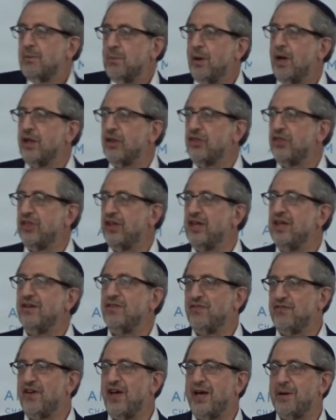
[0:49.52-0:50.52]

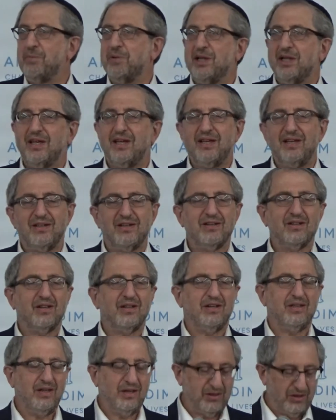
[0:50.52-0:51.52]
wealthy family
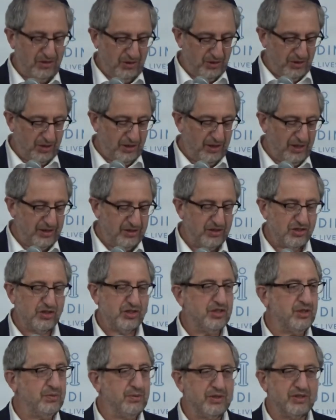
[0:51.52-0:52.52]
young girl, and
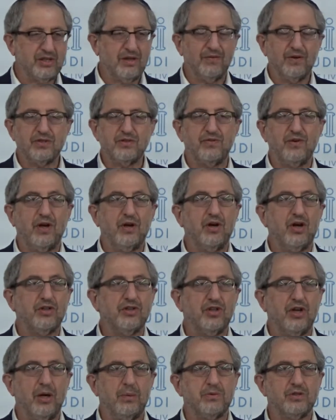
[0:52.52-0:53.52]
she was giving us a very
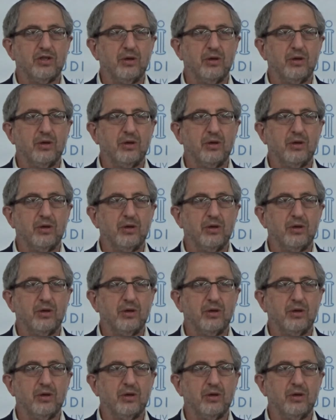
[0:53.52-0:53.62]
hard time.